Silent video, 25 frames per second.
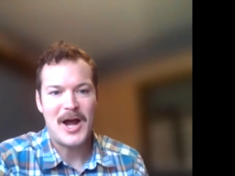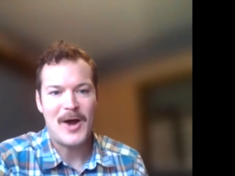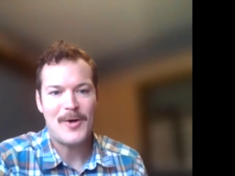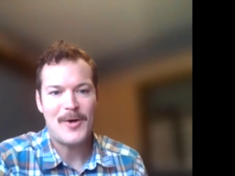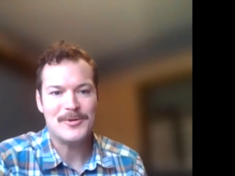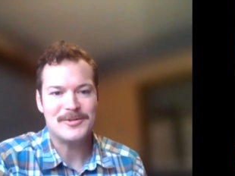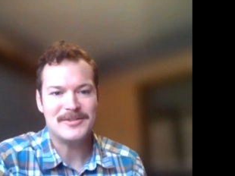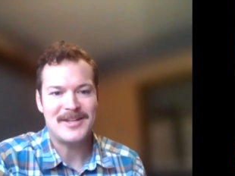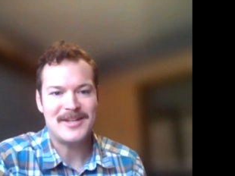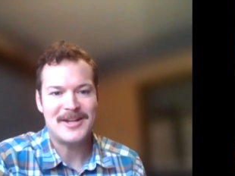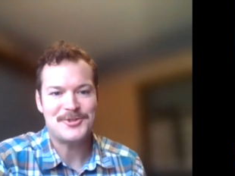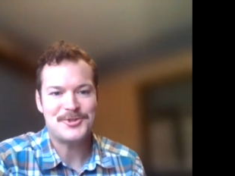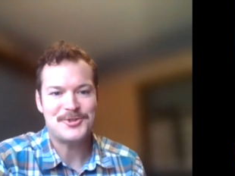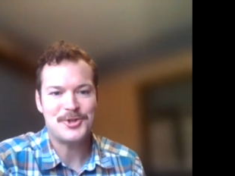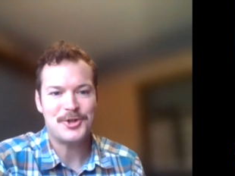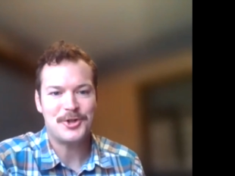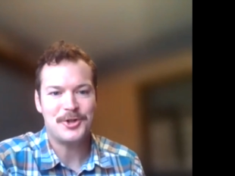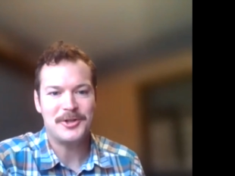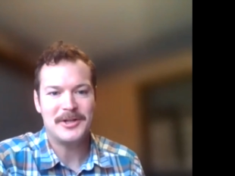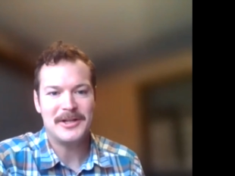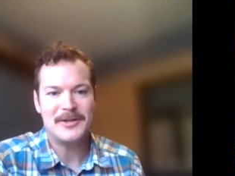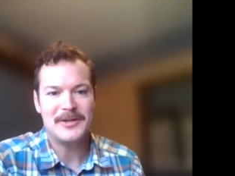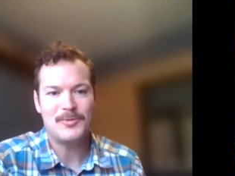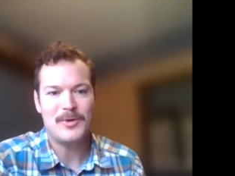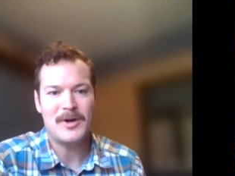
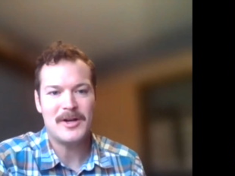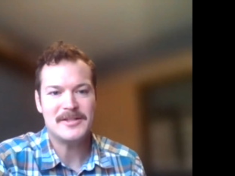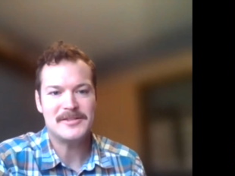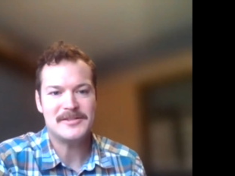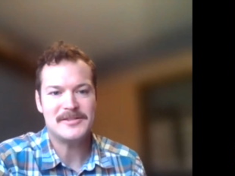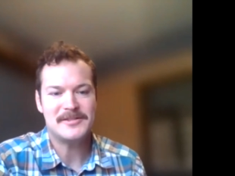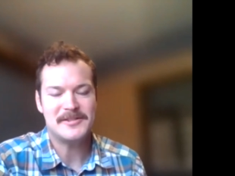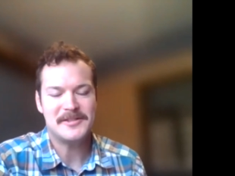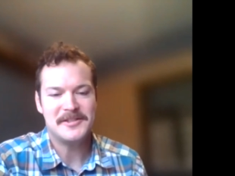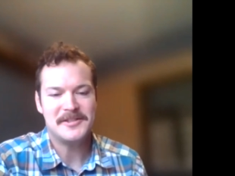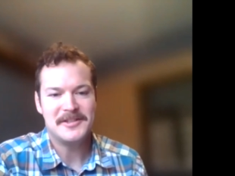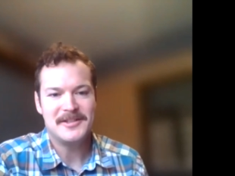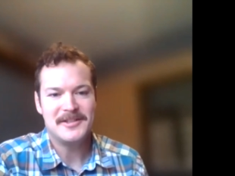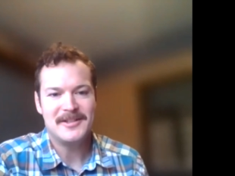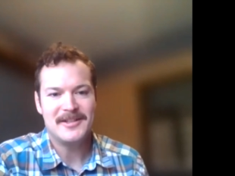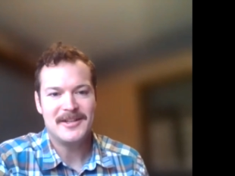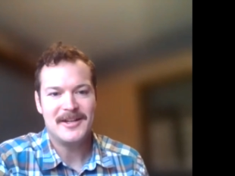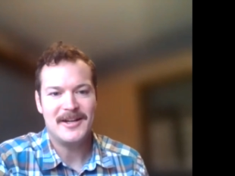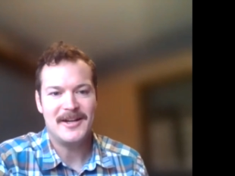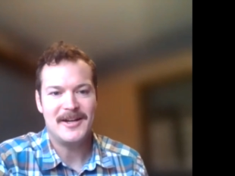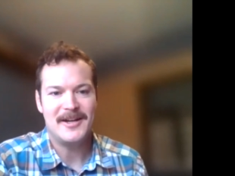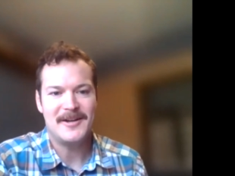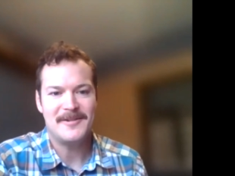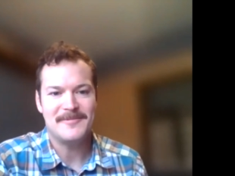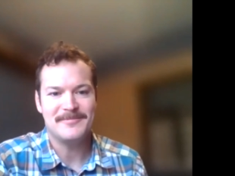intentional it was,
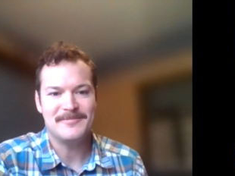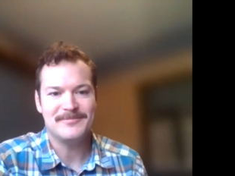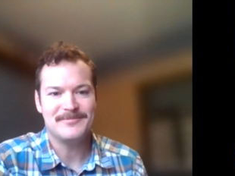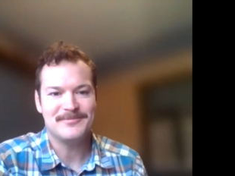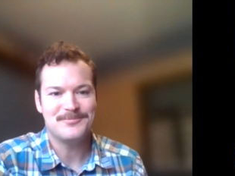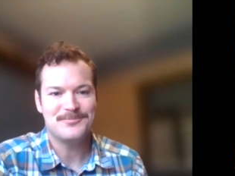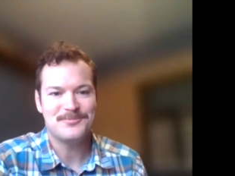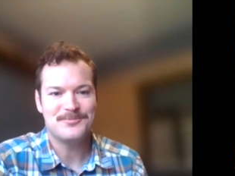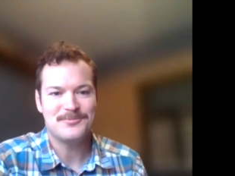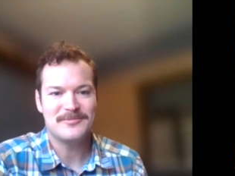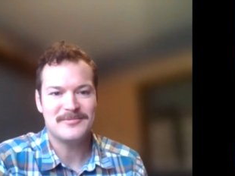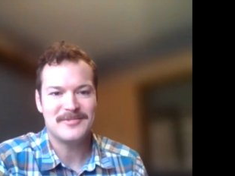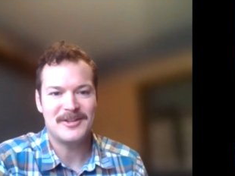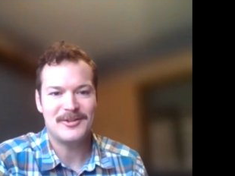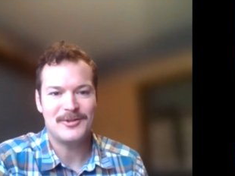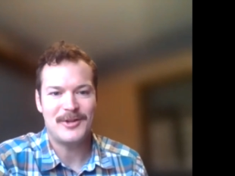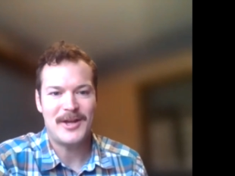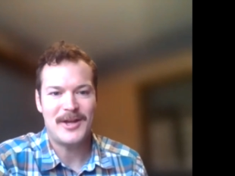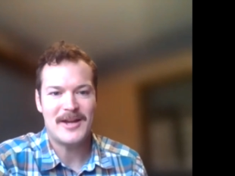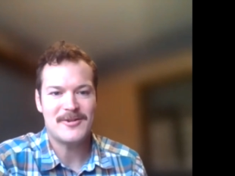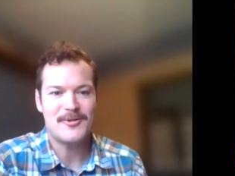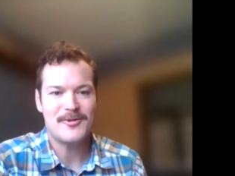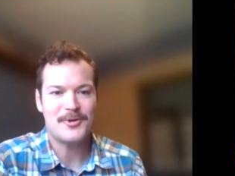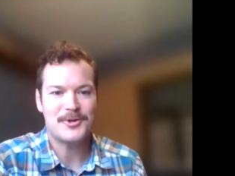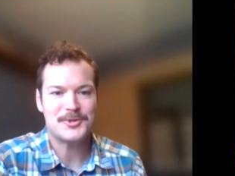the
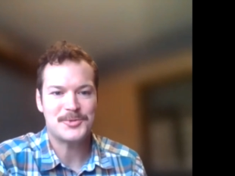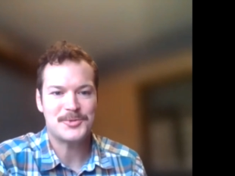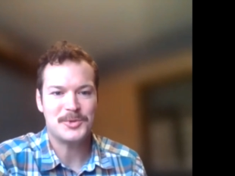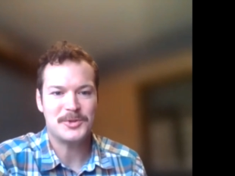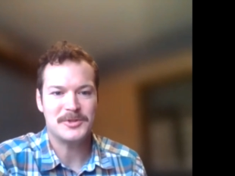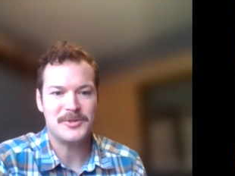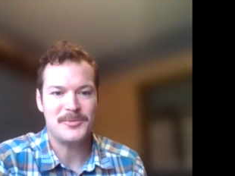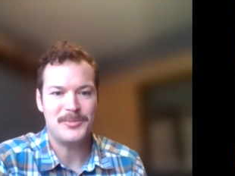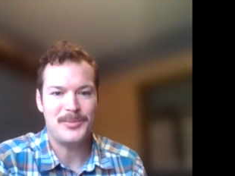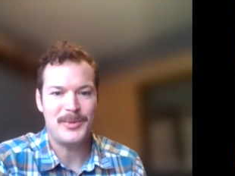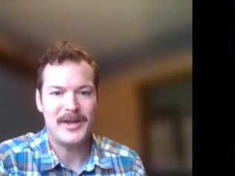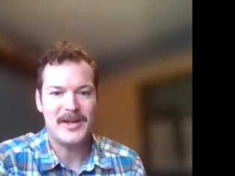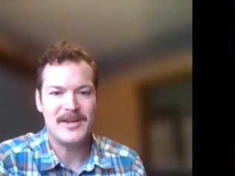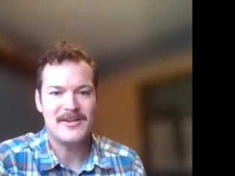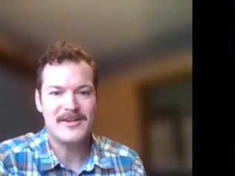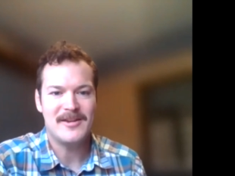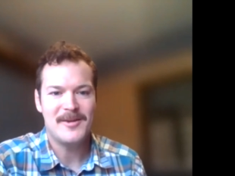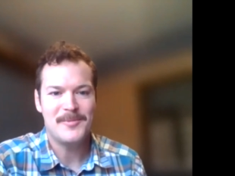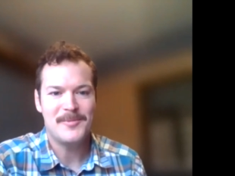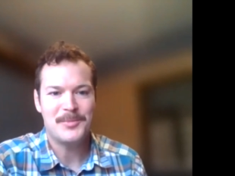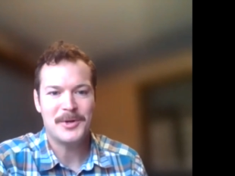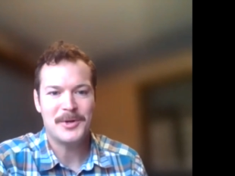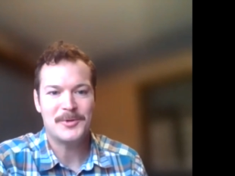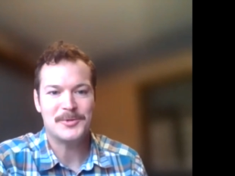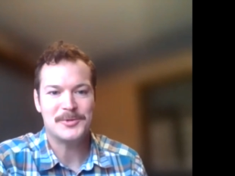landowners will debate,
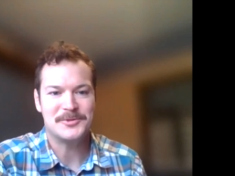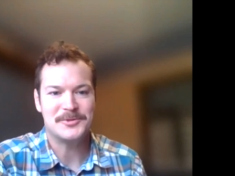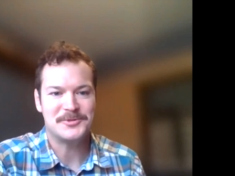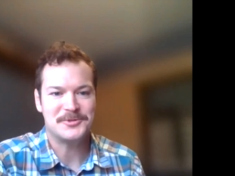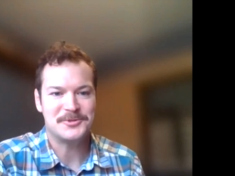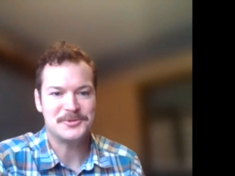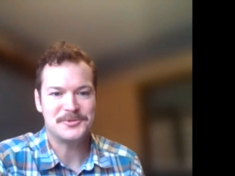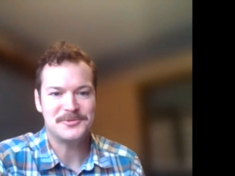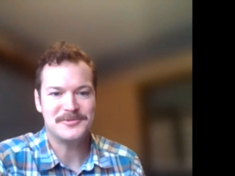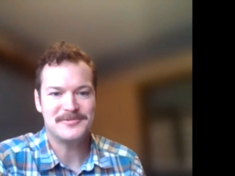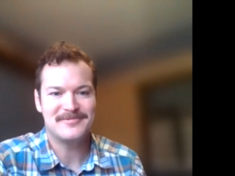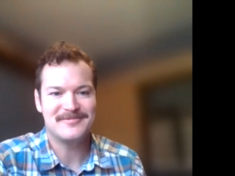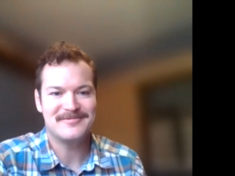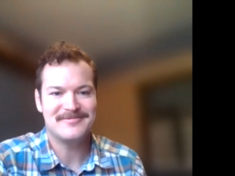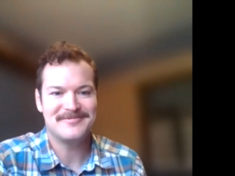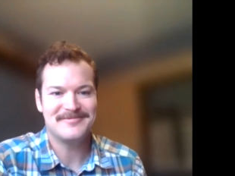but it was